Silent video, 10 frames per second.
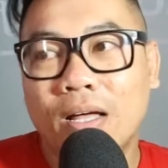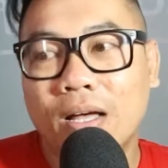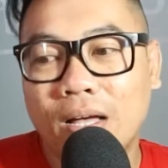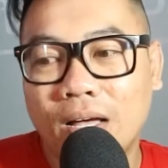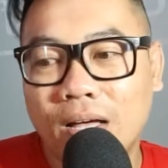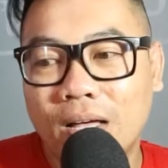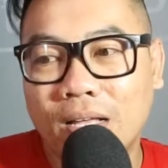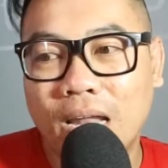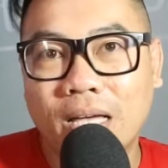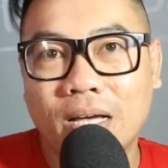
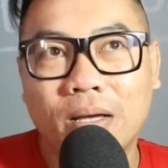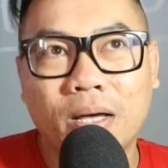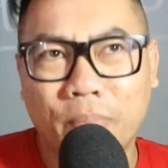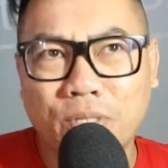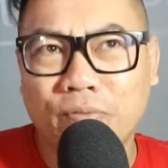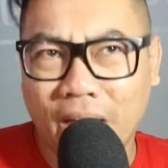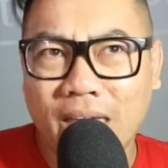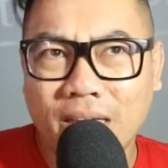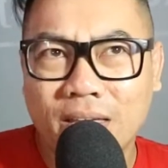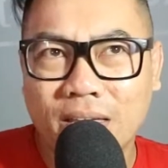like a piece of
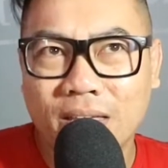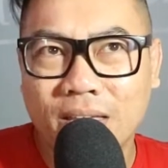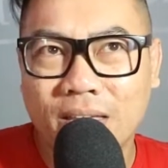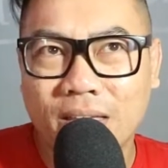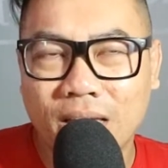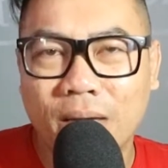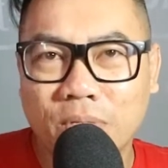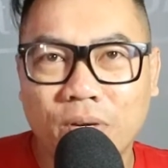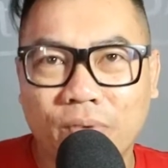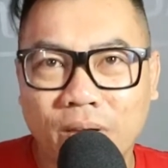cake. A
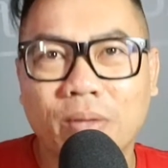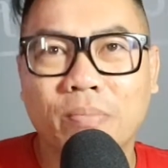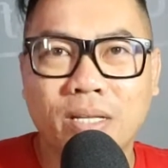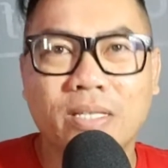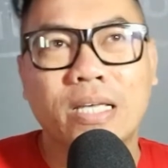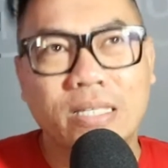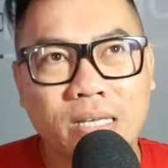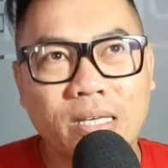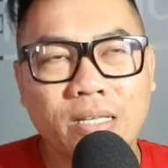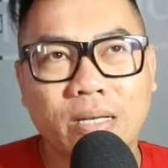piece of cake, it means
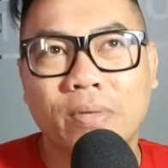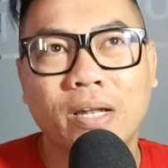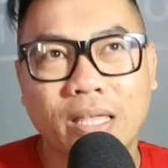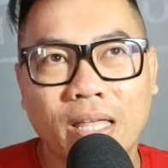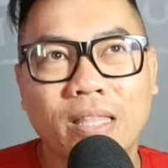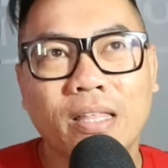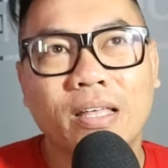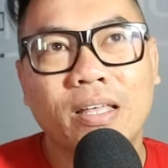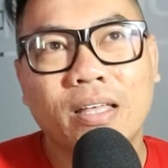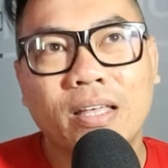easy, something like that.
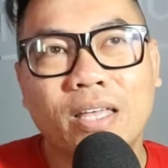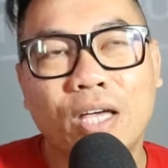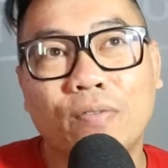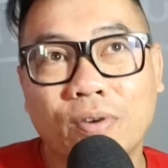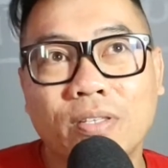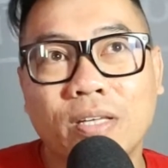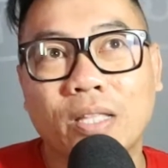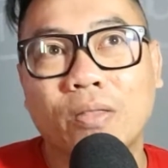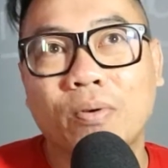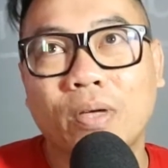Yeah, of course,
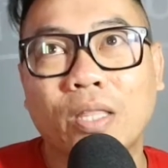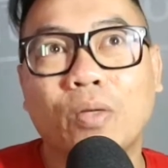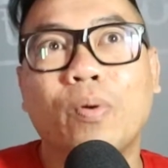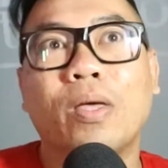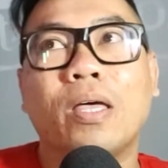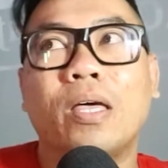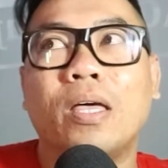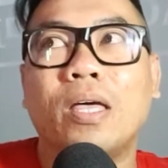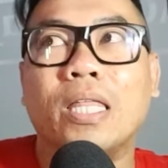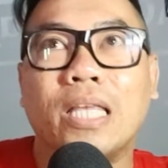it
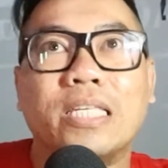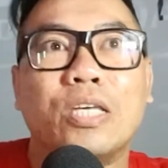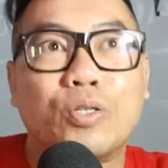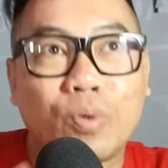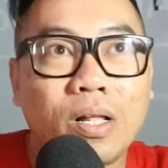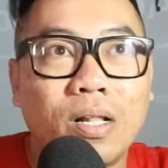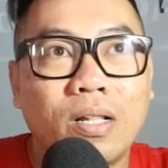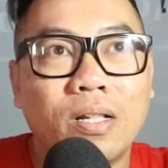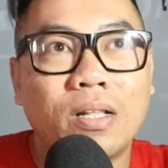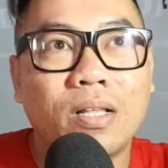is
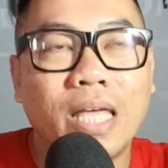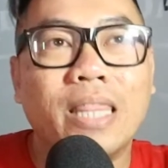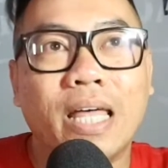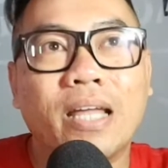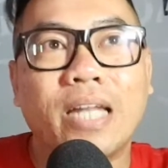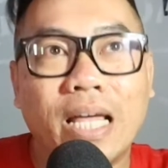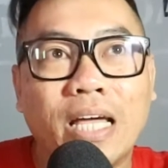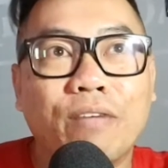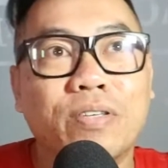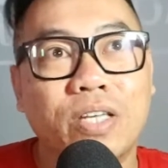usual in their daily
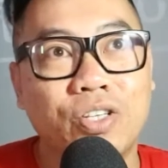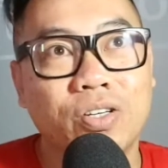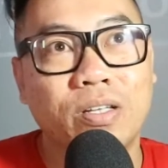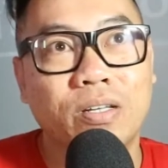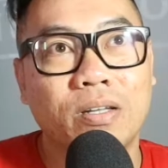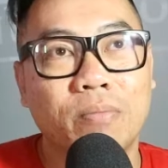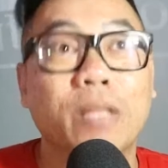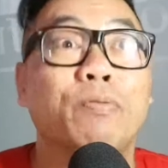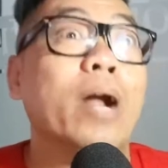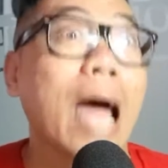conversation.
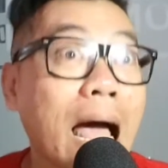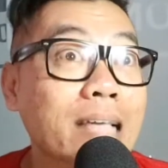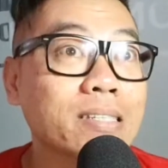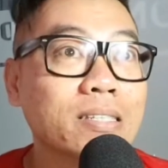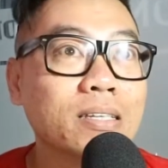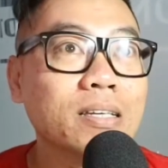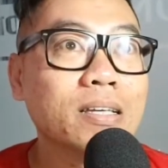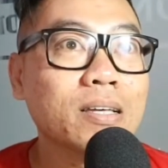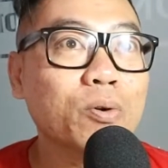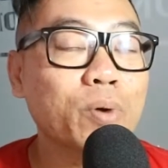But for us,
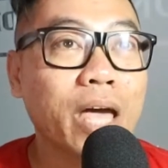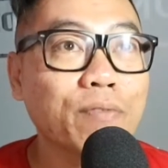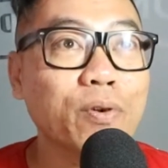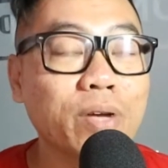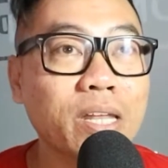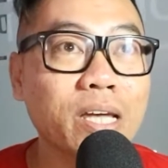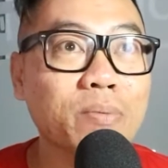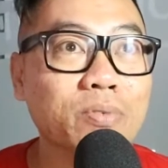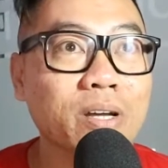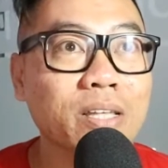we have no
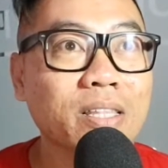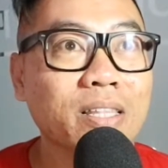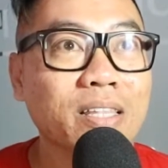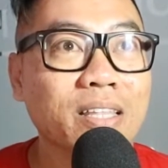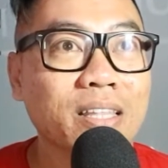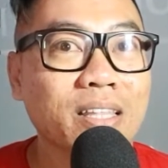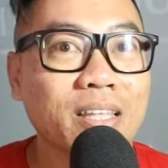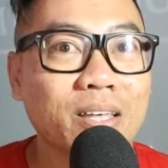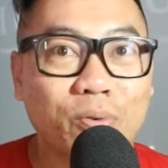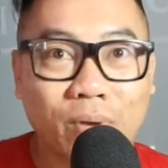idioms, right?
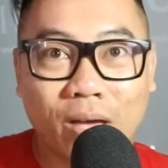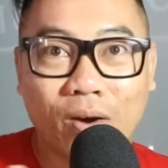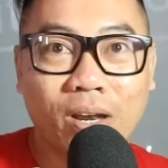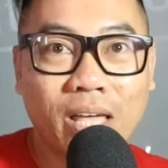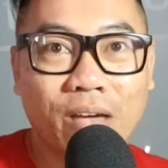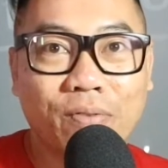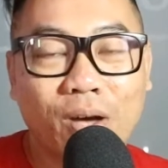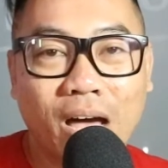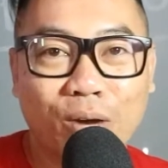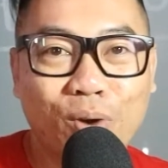We only have
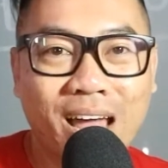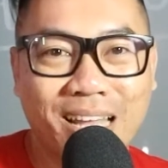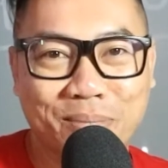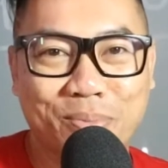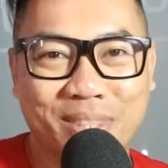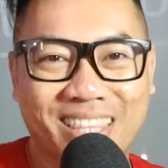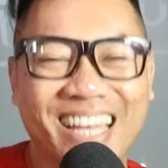ada gula ada semut.